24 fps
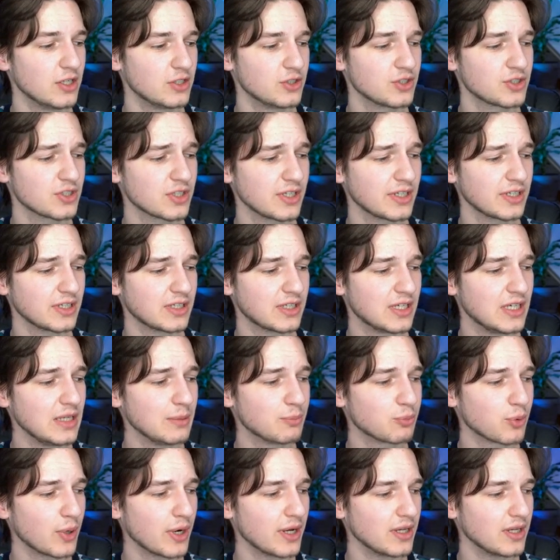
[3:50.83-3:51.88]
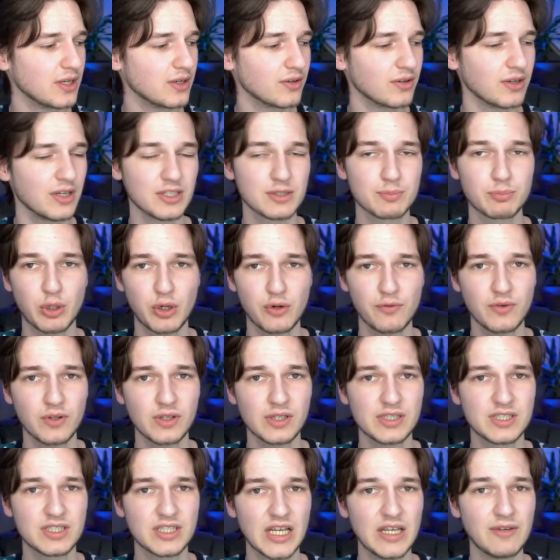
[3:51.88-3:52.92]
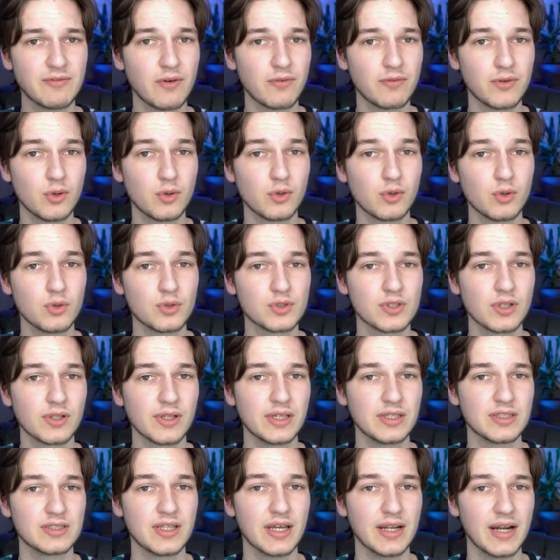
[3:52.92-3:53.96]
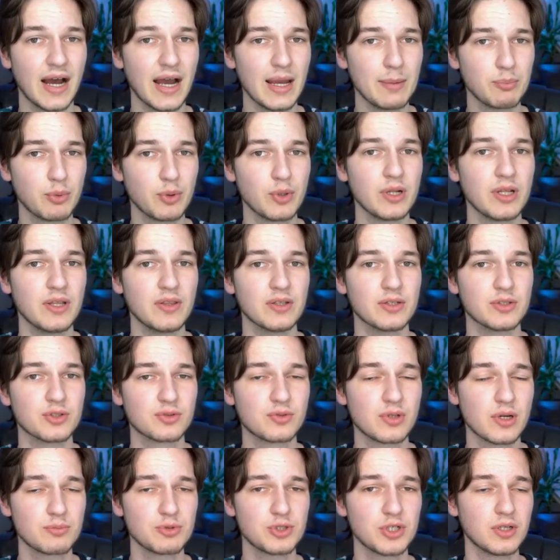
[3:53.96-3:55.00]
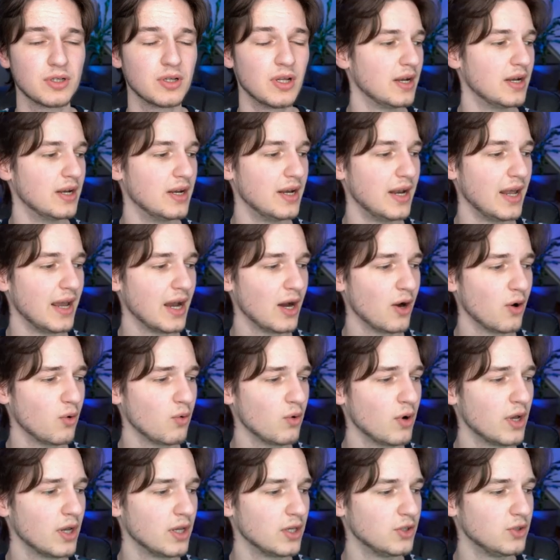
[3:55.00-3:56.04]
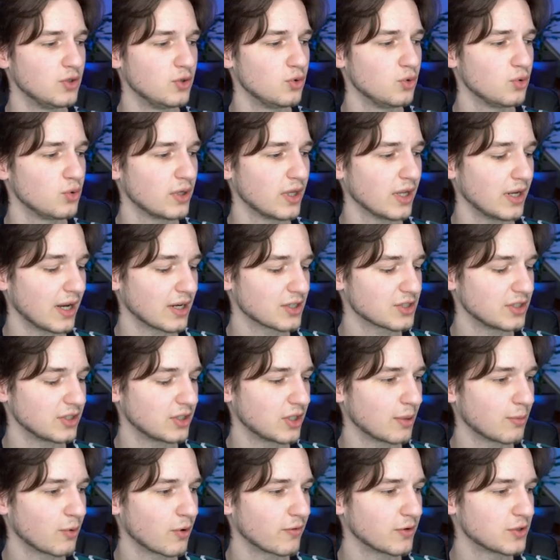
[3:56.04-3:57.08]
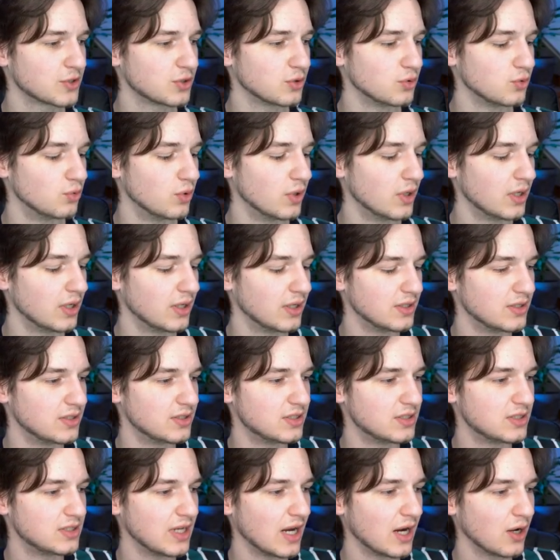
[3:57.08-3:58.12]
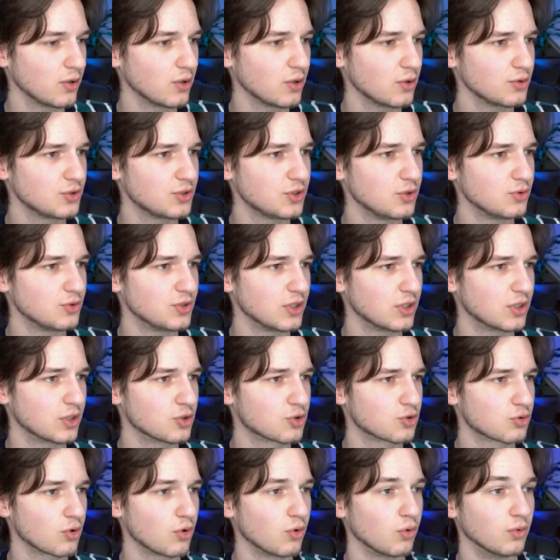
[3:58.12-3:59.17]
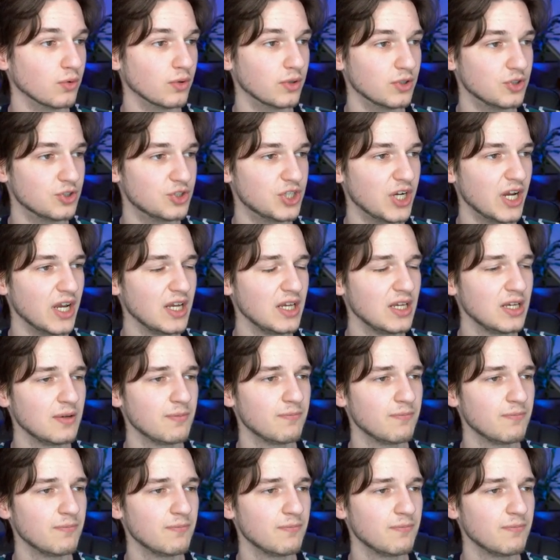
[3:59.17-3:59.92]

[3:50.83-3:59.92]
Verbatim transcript: Just click keep right here. It's perfectly safe if you use the links that I put in the description. Now you can actually come over to downloads using Control J.